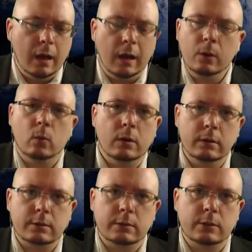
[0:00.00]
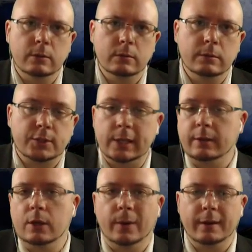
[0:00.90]
I want to sell
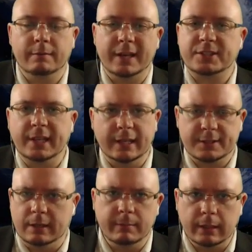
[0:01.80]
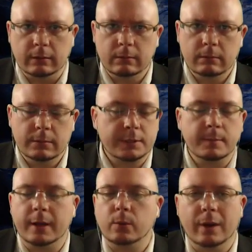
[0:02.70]
you on investing in something. Doesn't
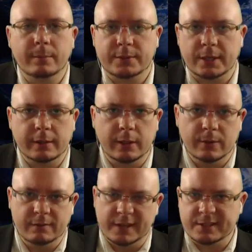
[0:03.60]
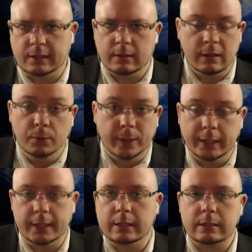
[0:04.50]
matter what I'm selling you and investing in. It
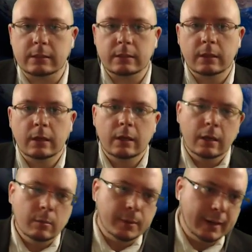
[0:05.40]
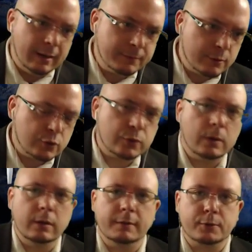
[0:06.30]
really doesn't. But after
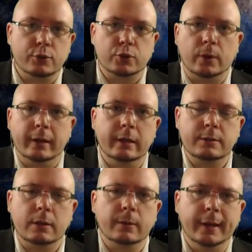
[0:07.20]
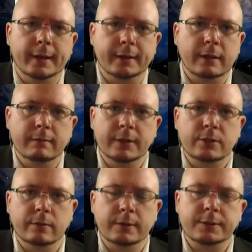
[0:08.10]
trying to go ahead and convince
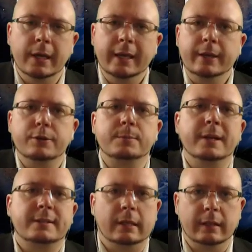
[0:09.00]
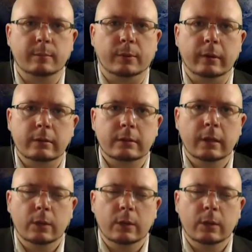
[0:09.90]
you of this, here's my selling point.